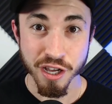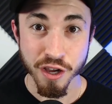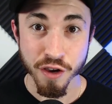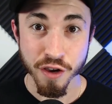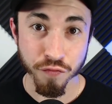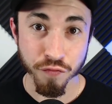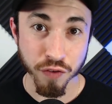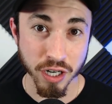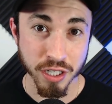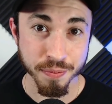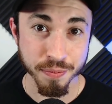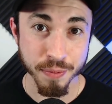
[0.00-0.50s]

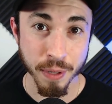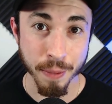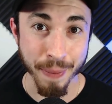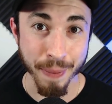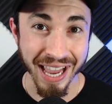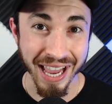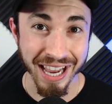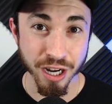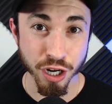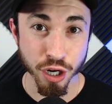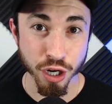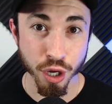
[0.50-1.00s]
Freshman
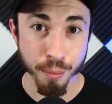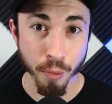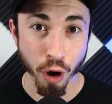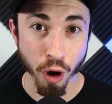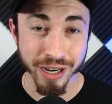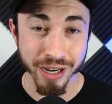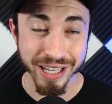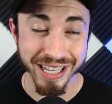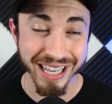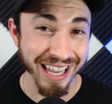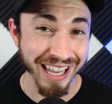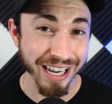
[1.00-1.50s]
Peyton
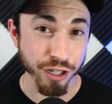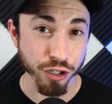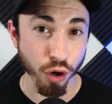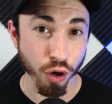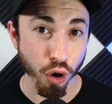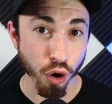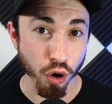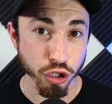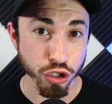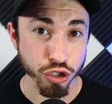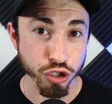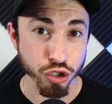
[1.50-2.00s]
Omania and
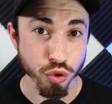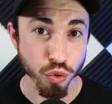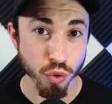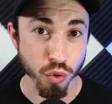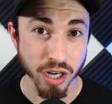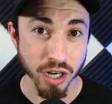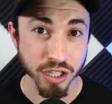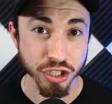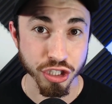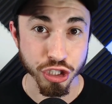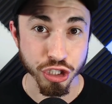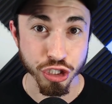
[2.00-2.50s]
Carter
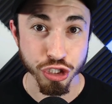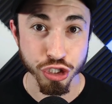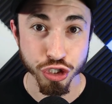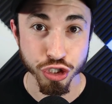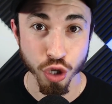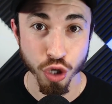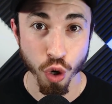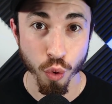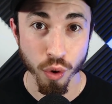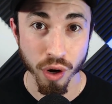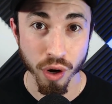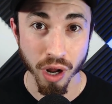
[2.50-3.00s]
Starocci showed